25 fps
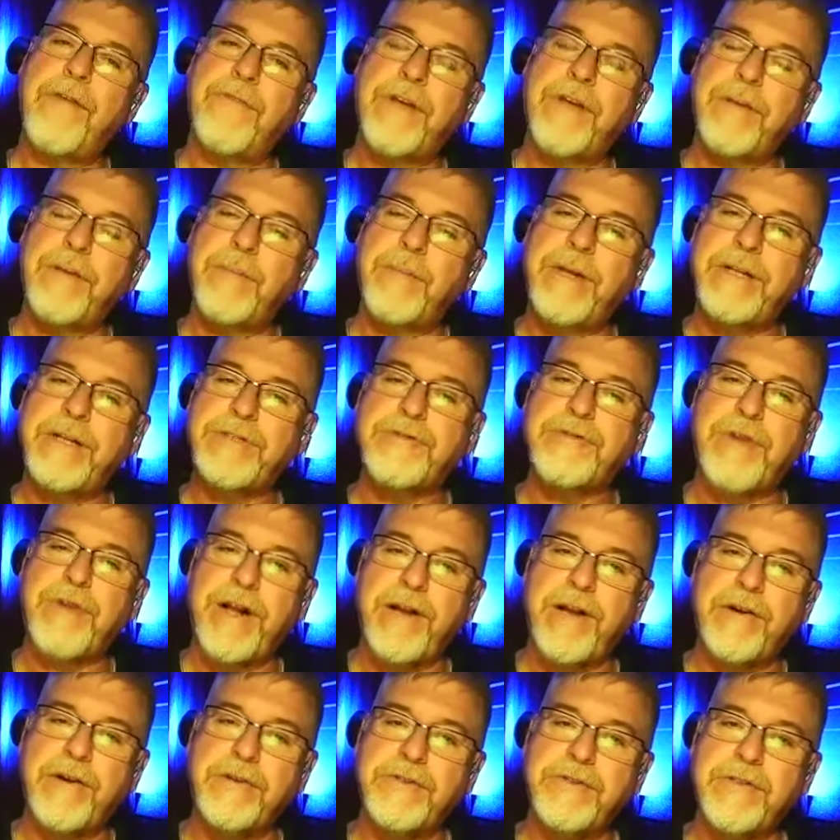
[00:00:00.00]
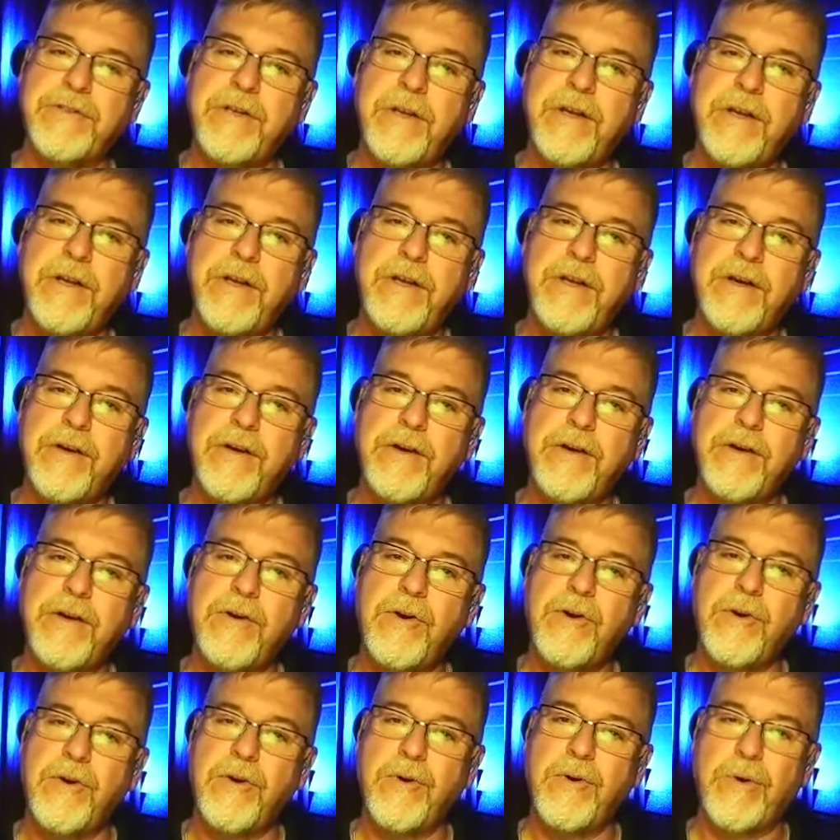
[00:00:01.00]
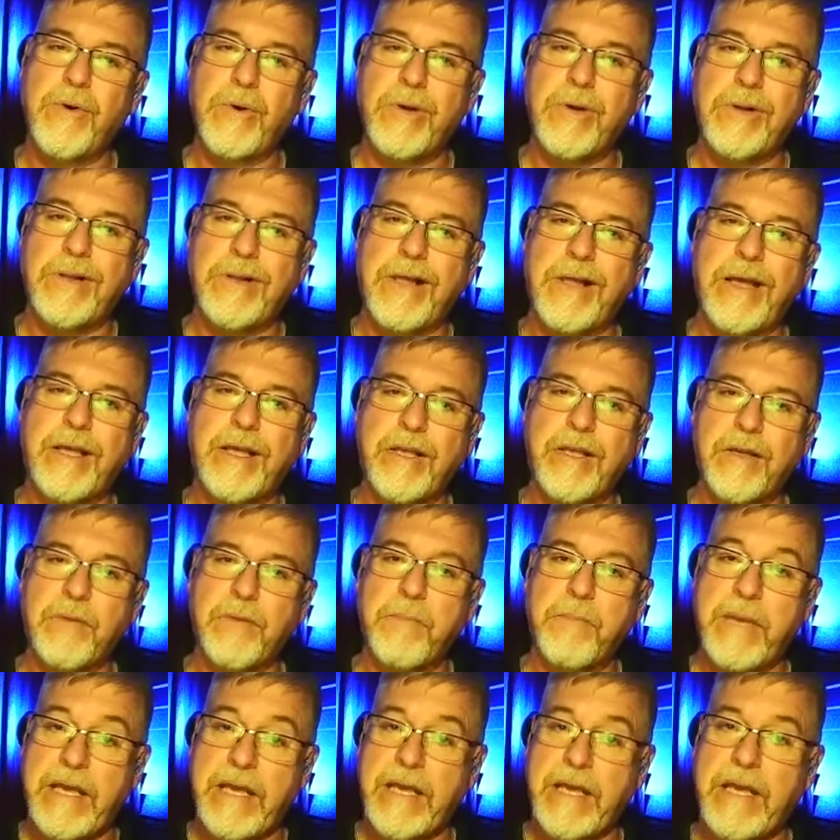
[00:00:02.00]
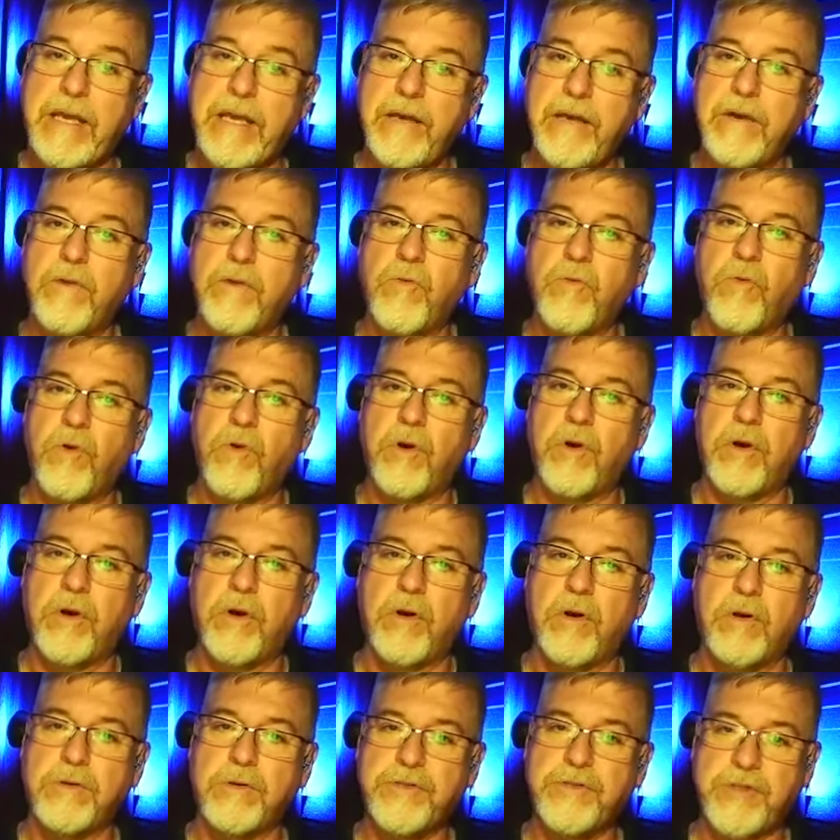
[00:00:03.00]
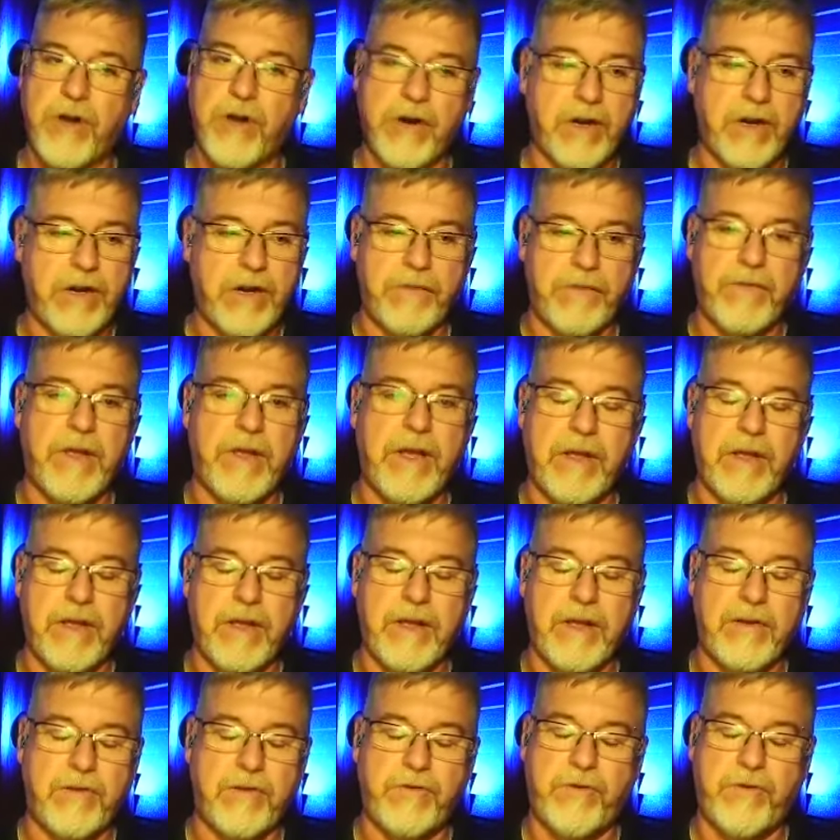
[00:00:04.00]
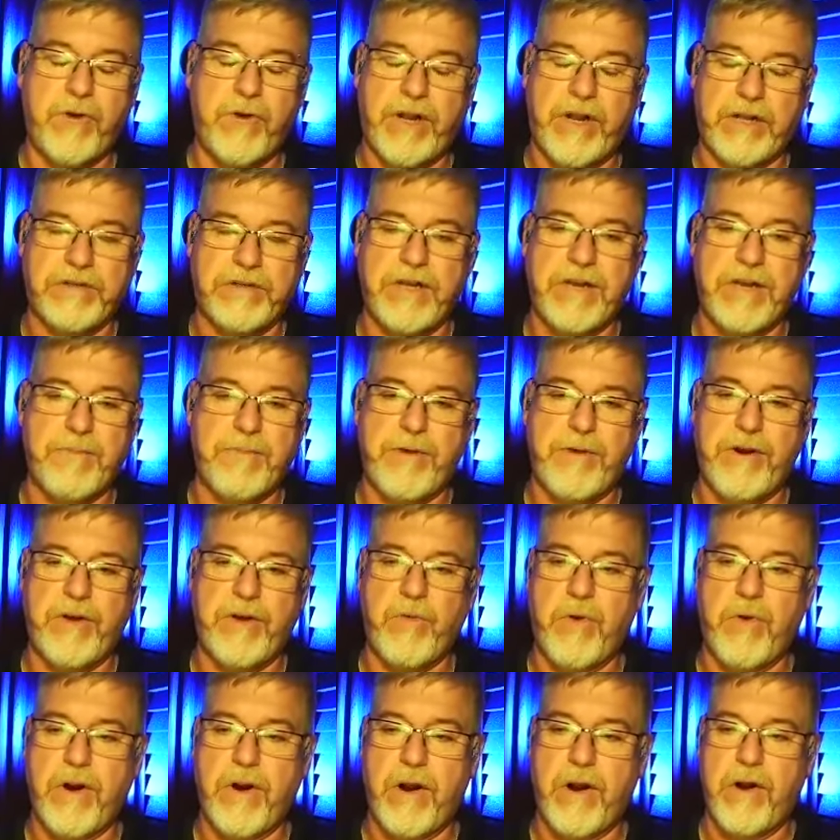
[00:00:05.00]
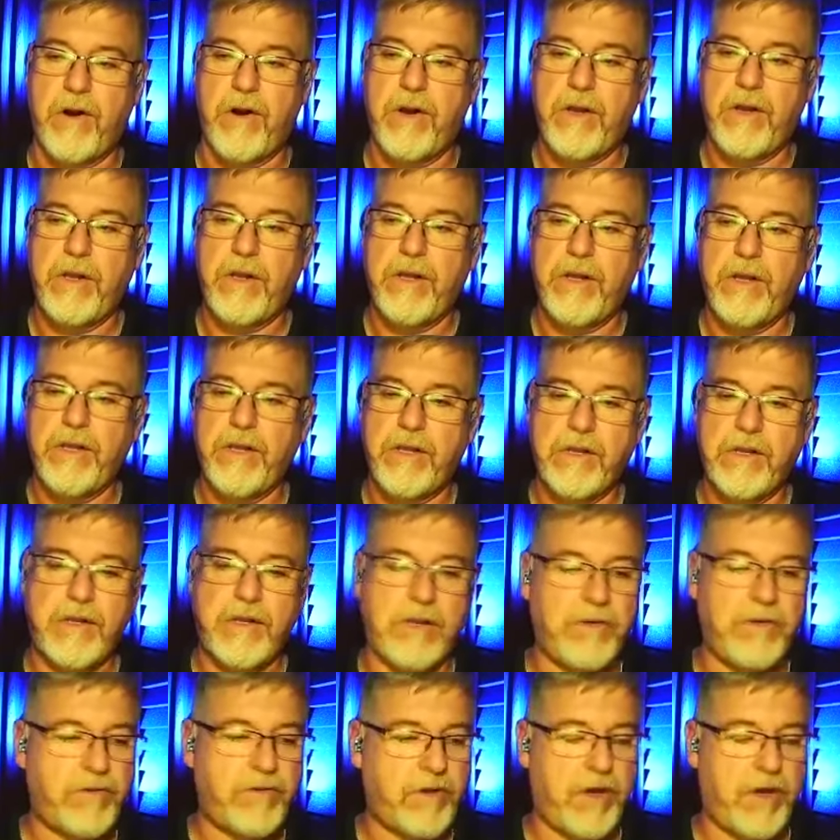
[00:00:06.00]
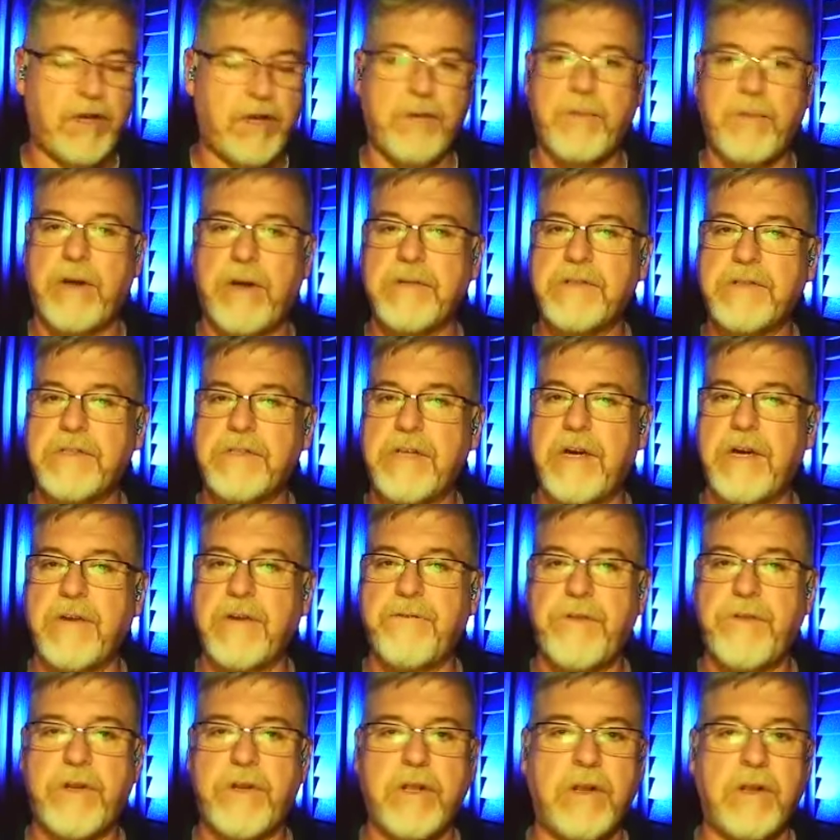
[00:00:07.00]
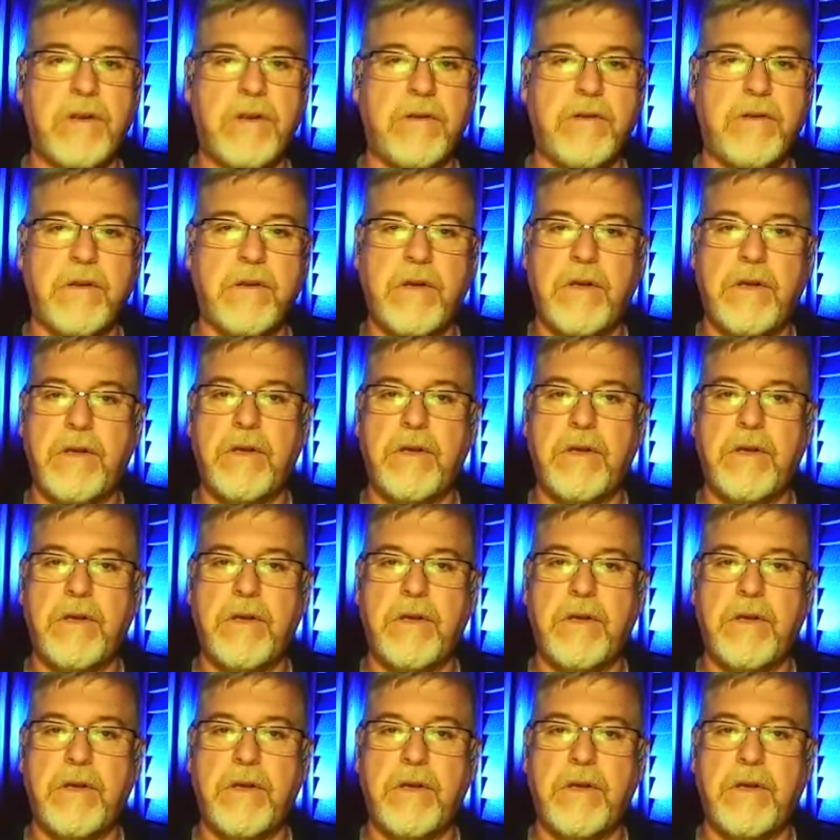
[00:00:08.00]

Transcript: administrators who, like me, were started in uh, during a time period where you didn't talk about stuff, you didn't,